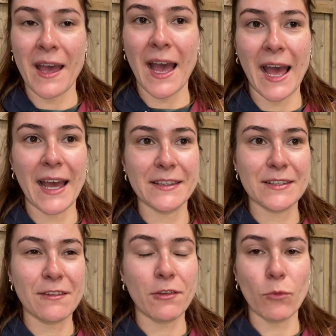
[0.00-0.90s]

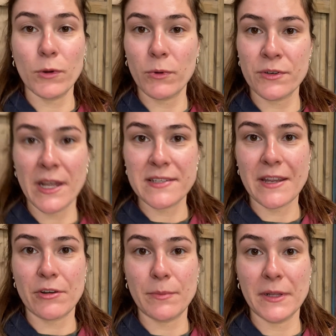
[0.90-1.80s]
and we wouldn't
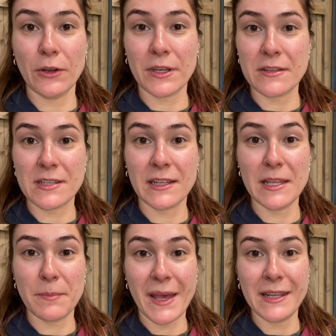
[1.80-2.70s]
necessarily be looking to
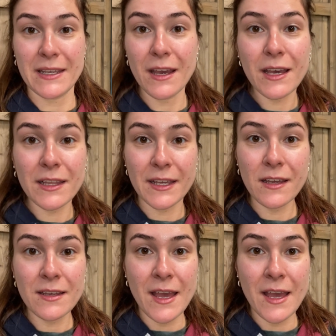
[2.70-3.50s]
clip any earlier